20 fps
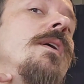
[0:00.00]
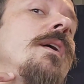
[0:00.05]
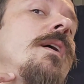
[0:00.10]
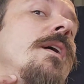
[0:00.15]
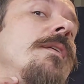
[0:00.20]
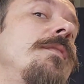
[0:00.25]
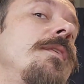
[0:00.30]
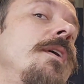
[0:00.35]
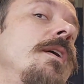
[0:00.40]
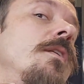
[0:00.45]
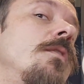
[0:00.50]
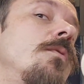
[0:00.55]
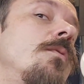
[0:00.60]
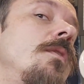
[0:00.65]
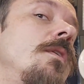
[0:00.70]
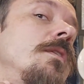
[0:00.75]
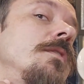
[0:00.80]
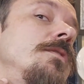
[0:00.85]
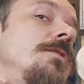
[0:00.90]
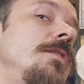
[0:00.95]
I got the angle
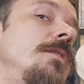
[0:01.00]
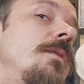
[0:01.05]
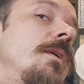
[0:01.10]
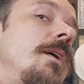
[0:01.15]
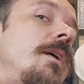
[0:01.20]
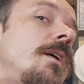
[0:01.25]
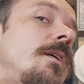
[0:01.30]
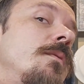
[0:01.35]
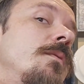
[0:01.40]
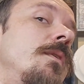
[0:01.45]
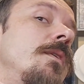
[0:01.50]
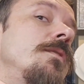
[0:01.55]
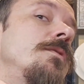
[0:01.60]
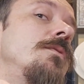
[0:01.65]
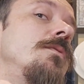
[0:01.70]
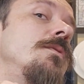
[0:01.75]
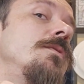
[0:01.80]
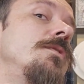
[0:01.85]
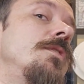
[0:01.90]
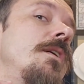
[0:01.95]
wrong. See right here when I was
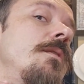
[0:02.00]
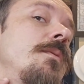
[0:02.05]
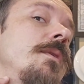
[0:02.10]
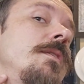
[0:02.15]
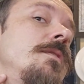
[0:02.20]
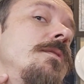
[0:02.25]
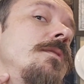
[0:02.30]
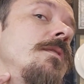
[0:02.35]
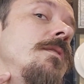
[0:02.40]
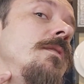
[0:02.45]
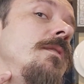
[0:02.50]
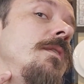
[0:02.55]
going sideways?